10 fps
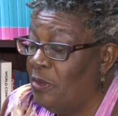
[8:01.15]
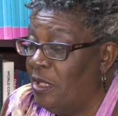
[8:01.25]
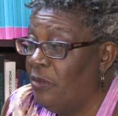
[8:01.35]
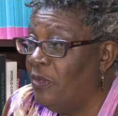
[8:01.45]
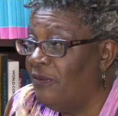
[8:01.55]

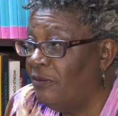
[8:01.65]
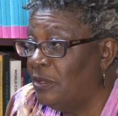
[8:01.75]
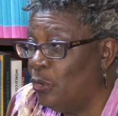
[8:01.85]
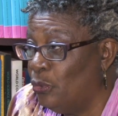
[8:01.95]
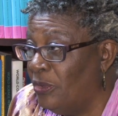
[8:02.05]
really
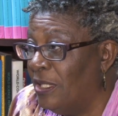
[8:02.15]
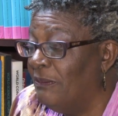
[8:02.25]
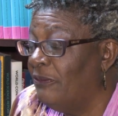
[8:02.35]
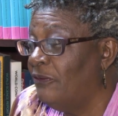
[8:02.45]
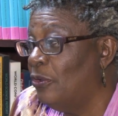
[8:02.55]
grateful to
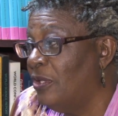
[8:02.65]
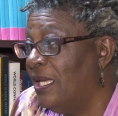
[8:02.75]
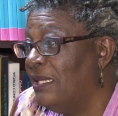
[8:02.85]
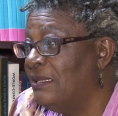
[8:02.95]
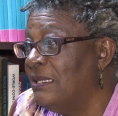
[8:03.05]
them for
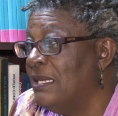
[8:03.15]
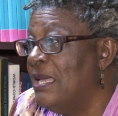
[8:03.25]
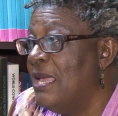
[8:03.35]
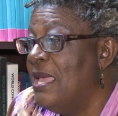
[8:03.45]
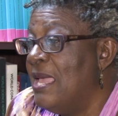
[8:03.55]
that.
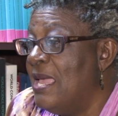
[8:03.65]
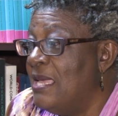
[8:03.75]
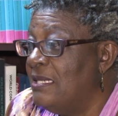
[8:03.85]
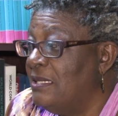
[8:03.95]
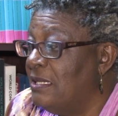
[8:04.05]

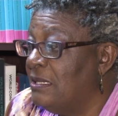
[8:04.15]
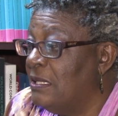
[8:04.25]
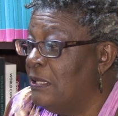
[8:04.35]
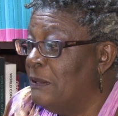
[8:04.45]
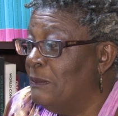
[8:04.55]
And
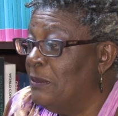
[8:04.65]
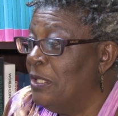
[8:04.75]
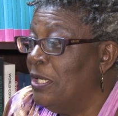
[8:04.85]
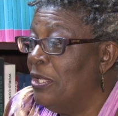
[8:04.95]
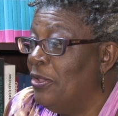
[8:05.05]

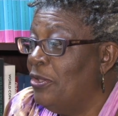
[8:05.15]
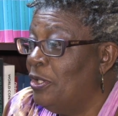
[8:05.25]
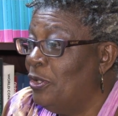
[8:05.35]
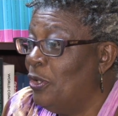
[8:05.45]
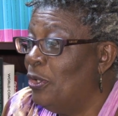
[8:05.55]

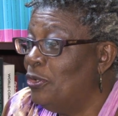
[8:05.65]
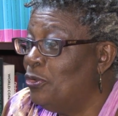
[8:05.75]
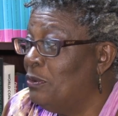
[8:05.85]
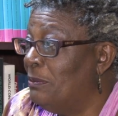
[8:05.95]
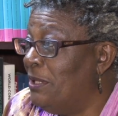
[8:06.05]
the
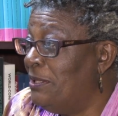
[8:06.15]
launch will be